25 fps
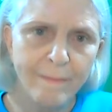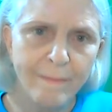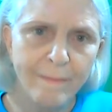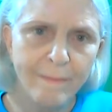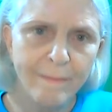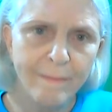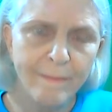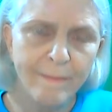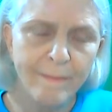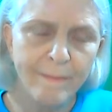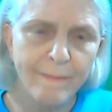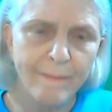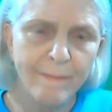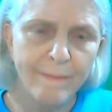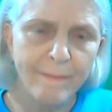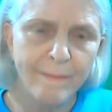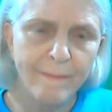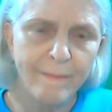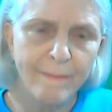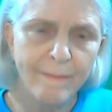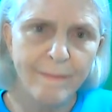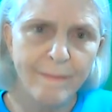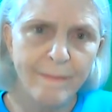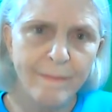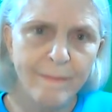
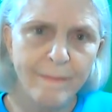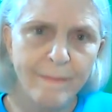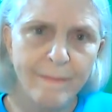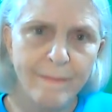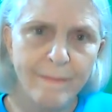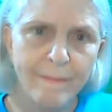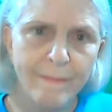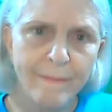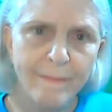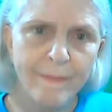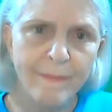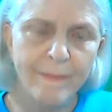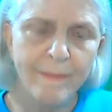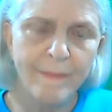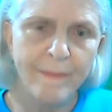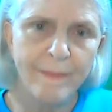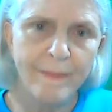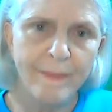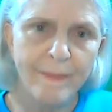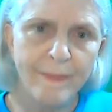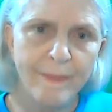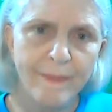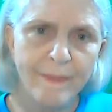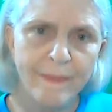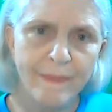
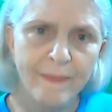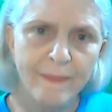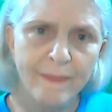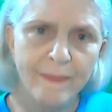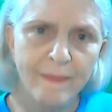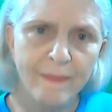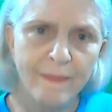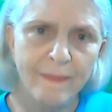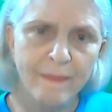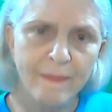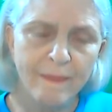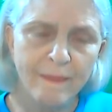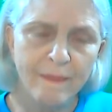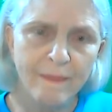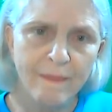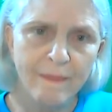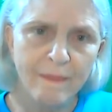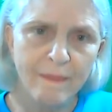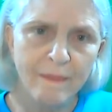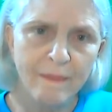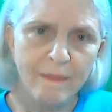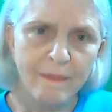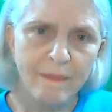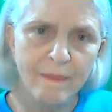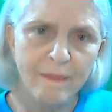
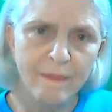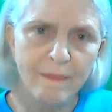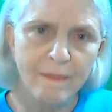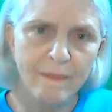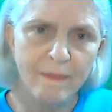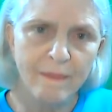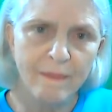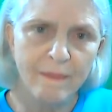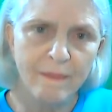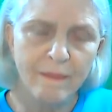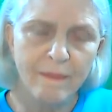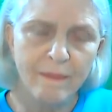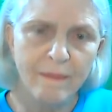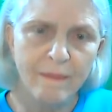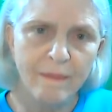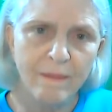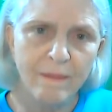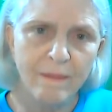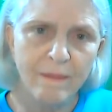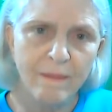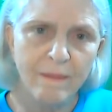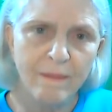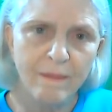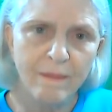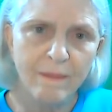
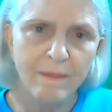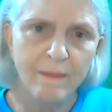(not speaking)